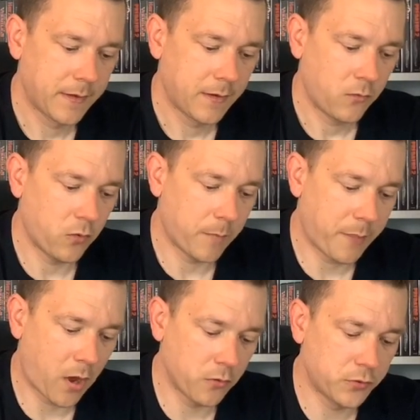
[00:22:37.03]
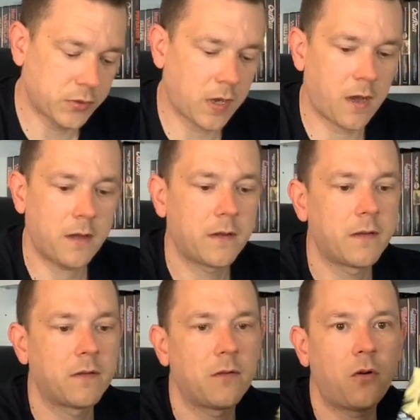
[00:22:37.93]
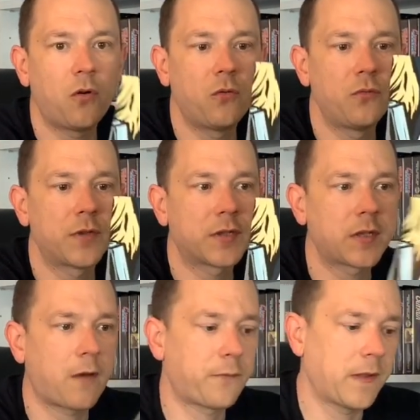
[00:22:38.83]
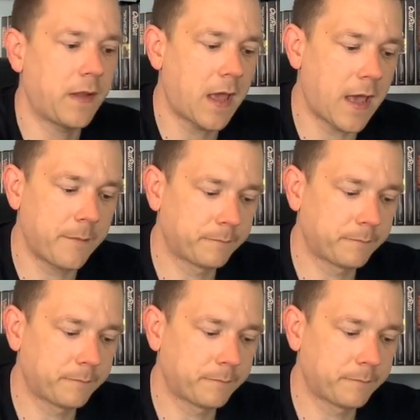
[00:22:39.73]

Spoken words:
or the poster, all the stuff in there.